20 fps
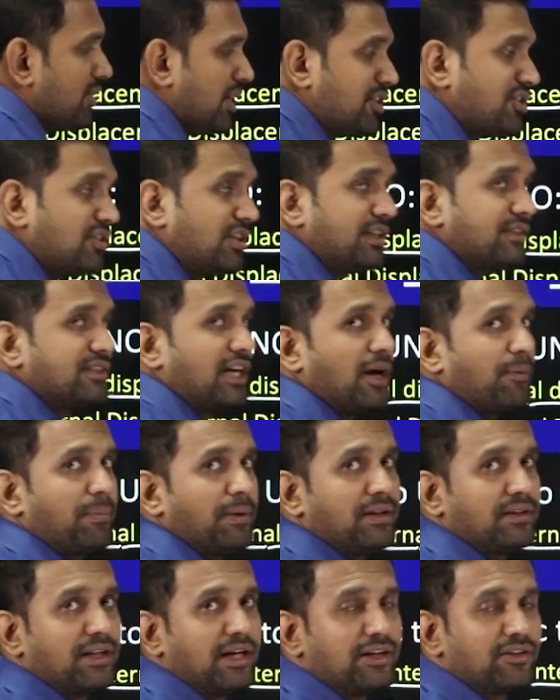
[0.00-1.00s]
such things
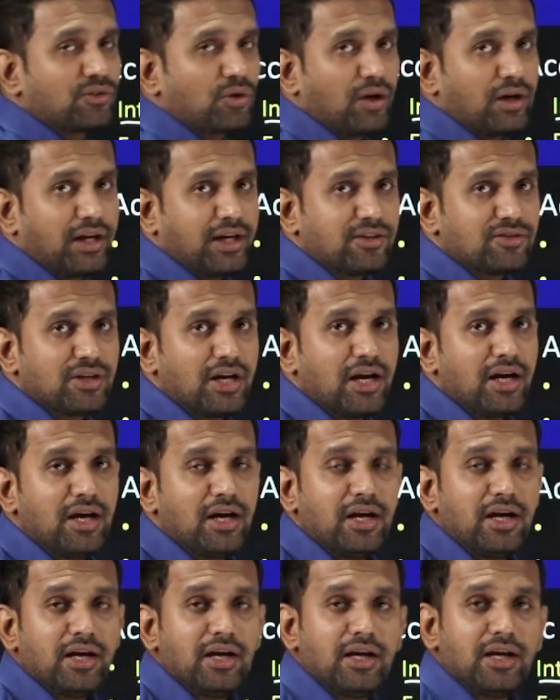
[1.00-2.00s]
happen, that is called as
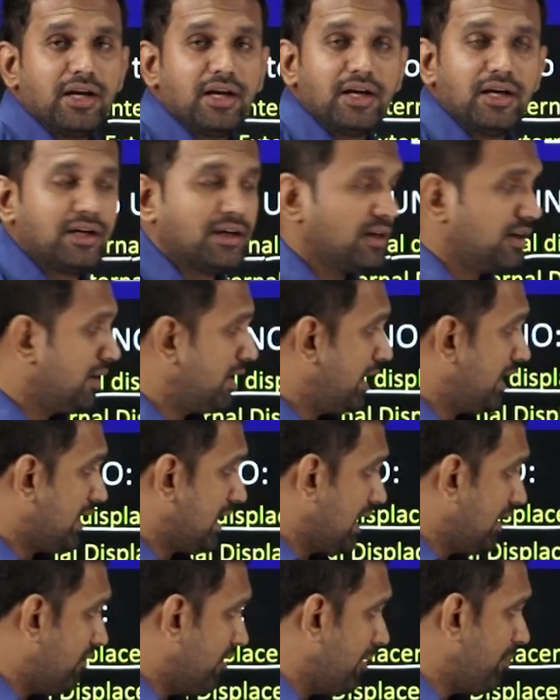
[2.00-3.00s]

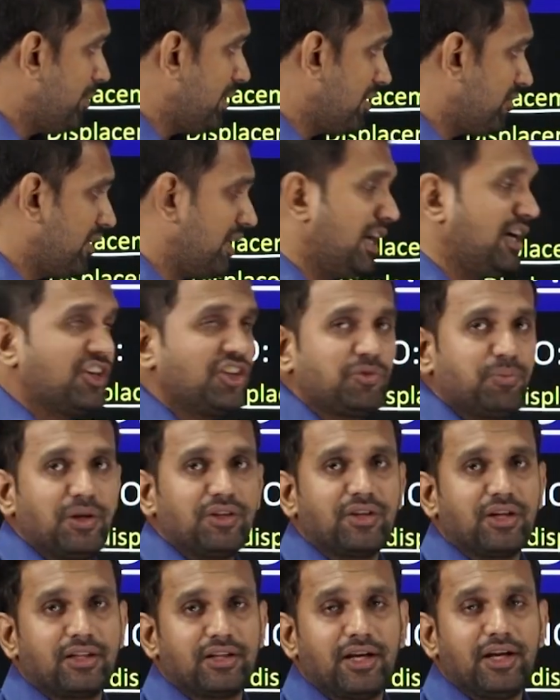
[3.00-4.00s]
development valla
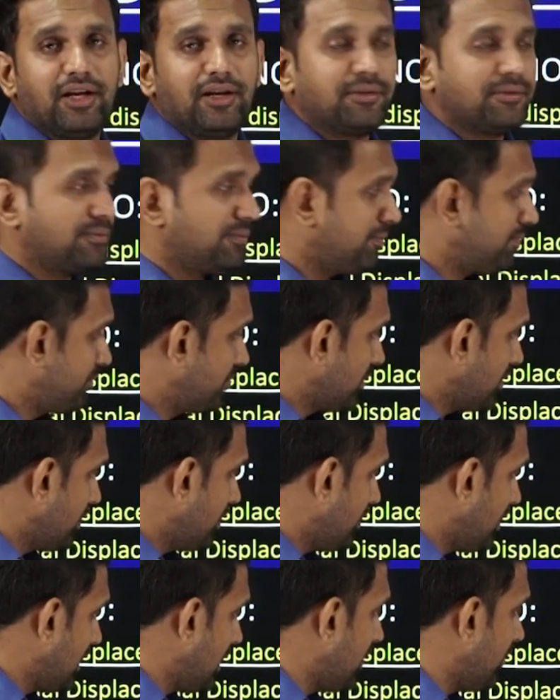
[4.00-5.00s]
displace aithe,
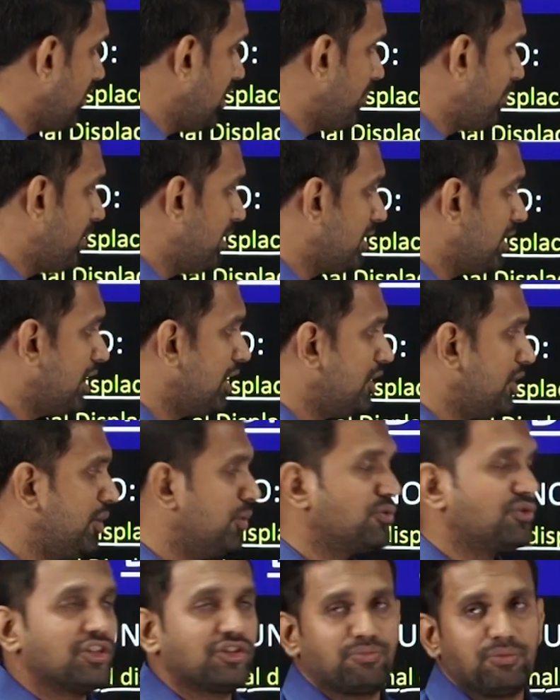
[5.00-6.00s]
development
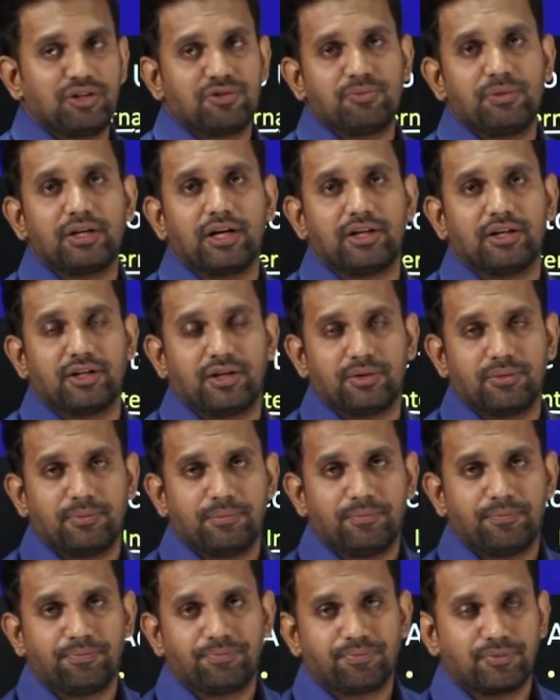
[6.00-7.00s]
induced displacement antaru.
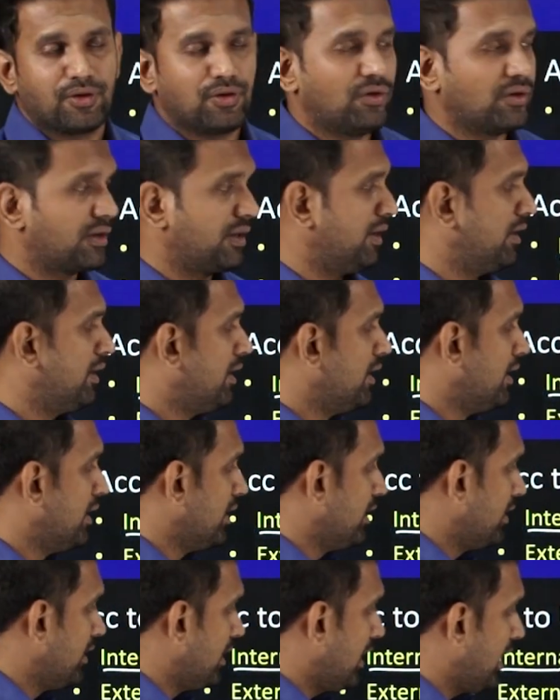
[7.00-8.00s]
Okay,
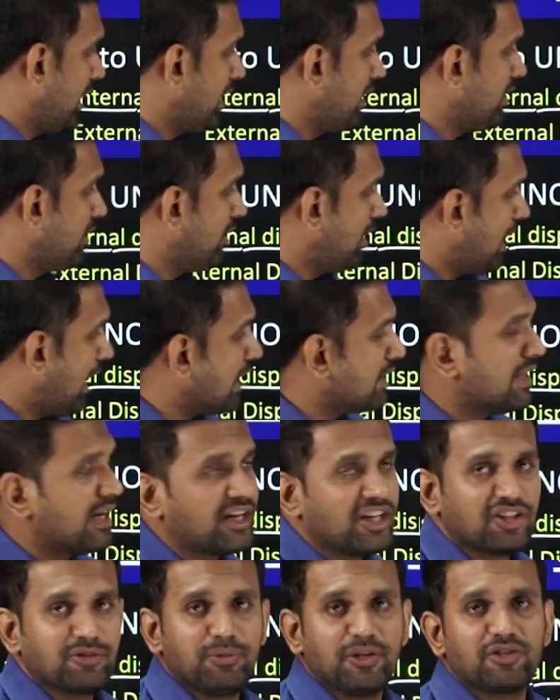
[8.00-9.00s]
and other
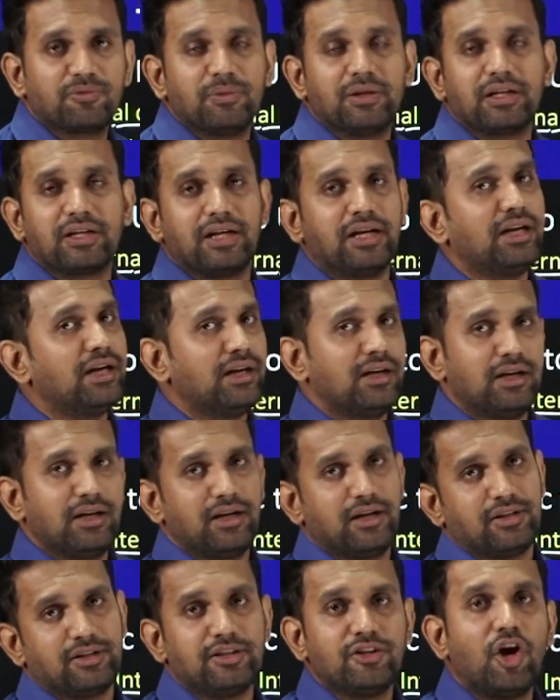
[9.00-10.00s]
displacement ki
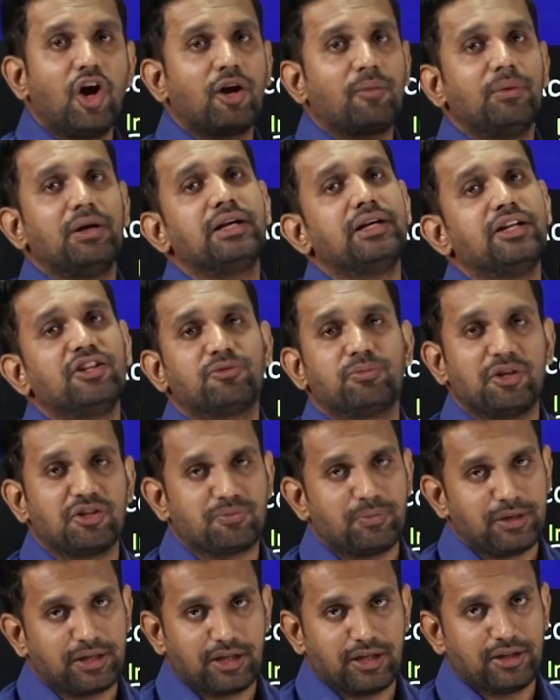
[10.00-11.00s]
normal
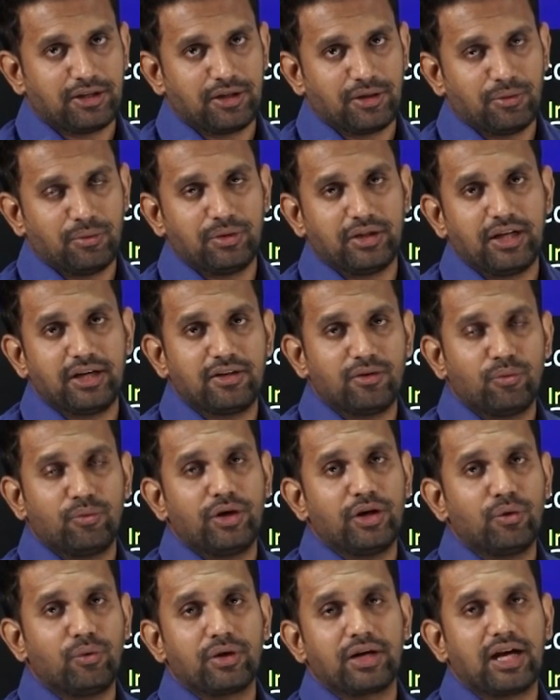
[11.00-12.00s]
displacement antaru.
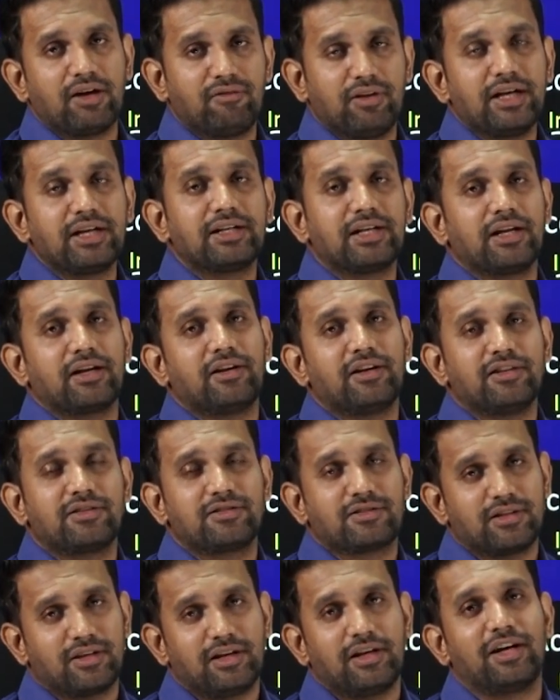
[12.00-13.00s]
We don't have like
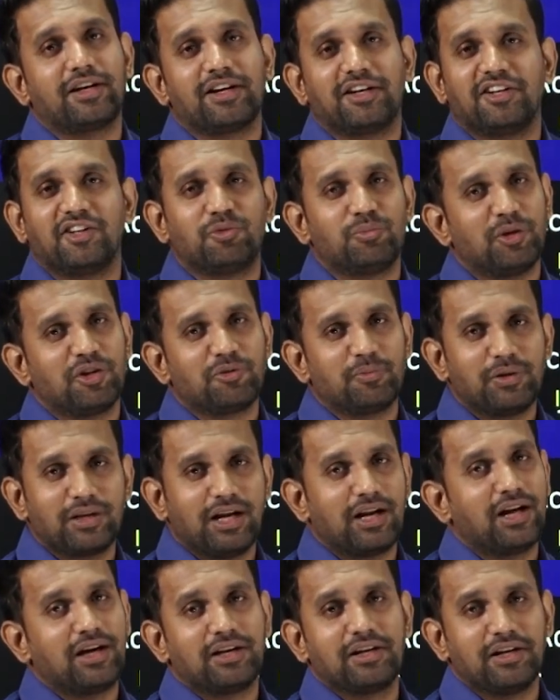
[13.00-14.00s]
terrorist related displacement
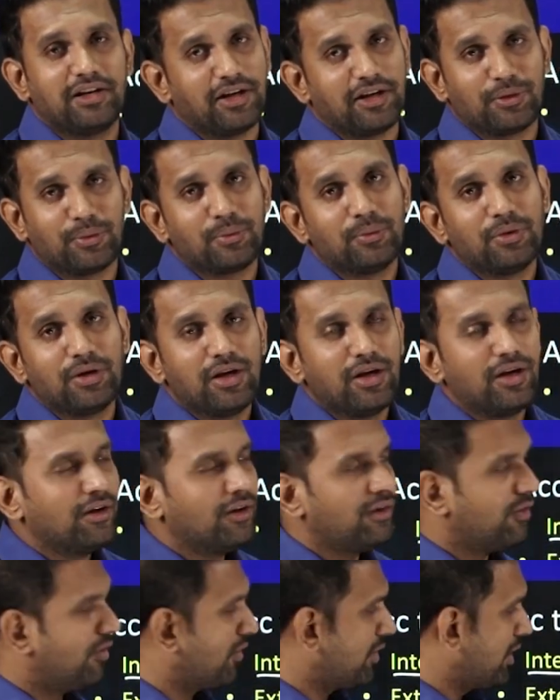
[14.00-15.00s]
alanti ledu.
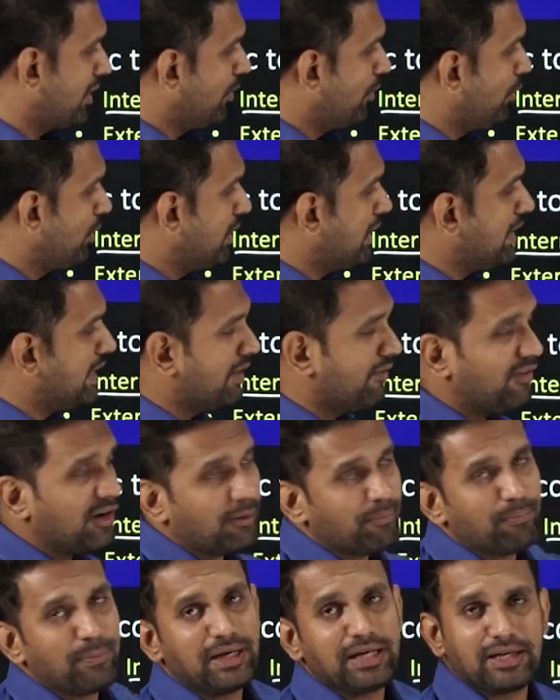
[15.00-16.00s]
Okay, only
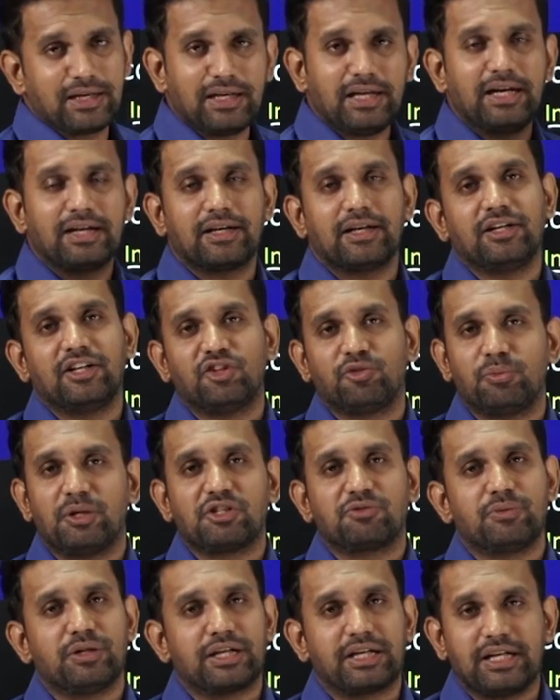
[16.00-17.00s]
development related
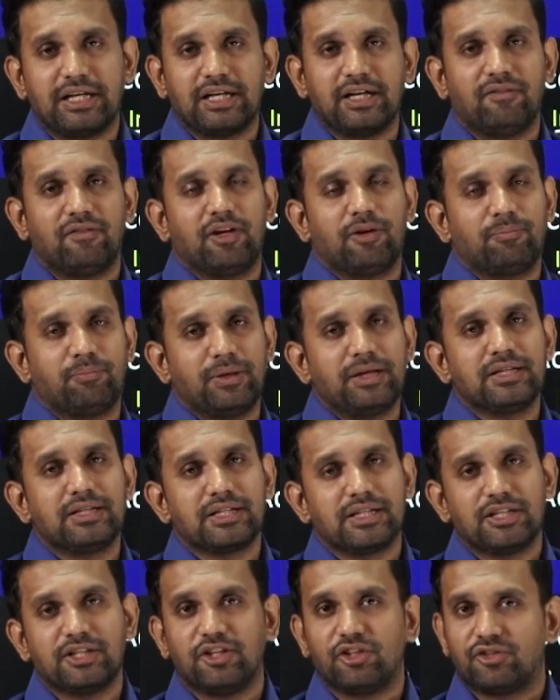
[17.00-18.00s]
displacement ki development
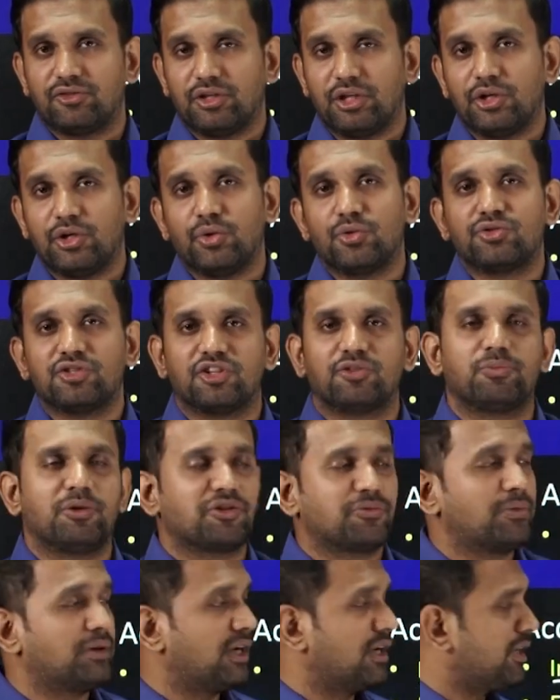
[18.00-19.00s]
this induced
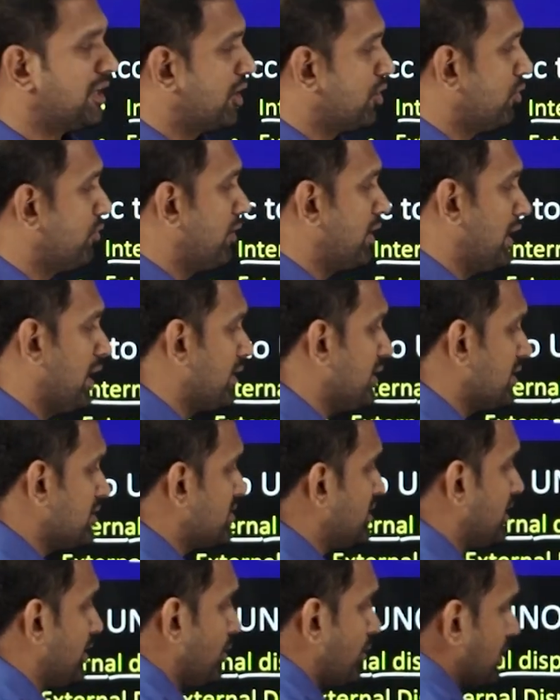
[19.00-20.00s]
displacement antaru. For others
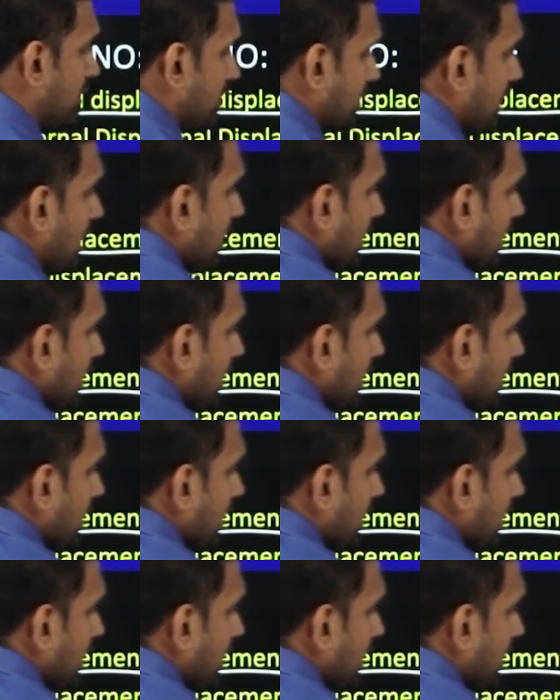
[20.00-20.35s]
they don't